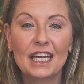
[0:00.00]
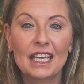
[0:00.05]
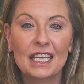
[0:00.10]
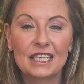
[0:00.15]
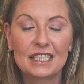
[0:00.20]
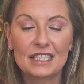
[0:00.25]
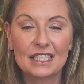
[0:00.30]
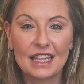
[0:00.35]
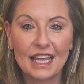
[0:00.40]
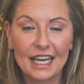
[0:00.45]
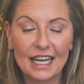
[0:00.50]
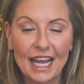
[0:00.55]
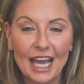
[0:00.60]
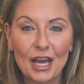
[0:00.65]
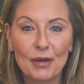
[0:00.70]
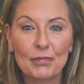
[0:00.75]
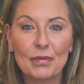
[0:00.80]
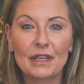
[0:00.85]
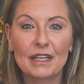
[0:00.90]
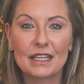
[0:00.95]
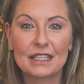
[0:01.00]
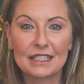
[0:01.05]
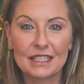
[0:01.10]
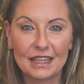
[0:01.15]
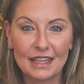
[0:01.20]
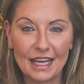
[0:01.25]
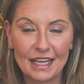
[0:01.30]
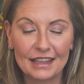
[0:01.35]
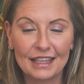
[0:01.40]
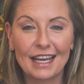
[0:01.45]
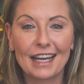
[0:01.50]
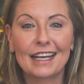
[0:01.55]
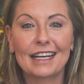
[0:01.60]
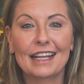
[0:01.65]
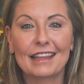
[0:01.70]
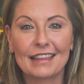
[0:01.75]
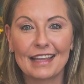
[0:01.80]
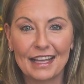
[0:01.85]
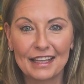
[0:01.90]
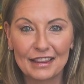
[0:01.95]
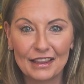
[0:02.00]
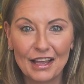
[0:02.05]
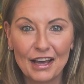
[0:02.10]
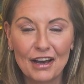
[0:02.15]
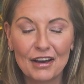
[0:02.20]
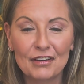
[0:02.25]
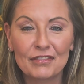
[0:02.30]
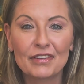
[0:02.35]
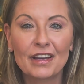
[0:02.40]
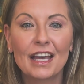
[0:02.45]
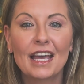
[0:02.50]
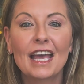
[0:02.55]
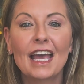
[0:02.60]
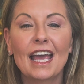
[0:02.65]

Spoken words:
into that happiness and that light and that love.